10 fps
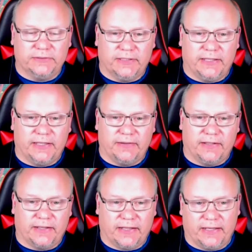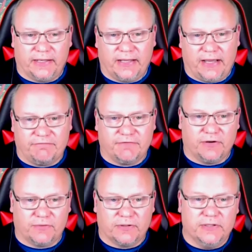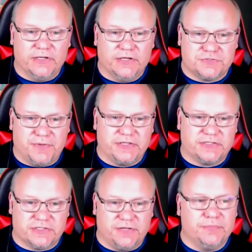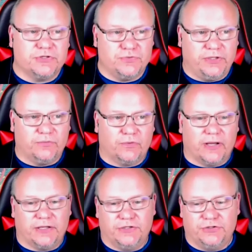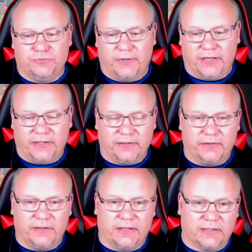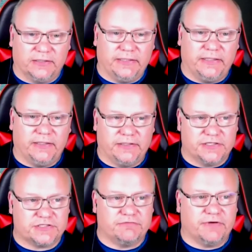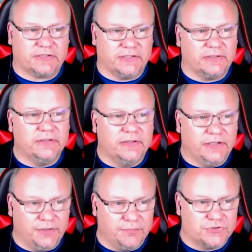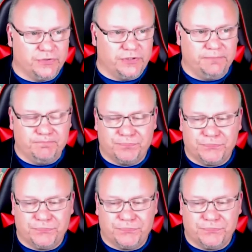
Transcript: And then I had half-hour spaces in between where I could do my cleaning and disinfecting in between.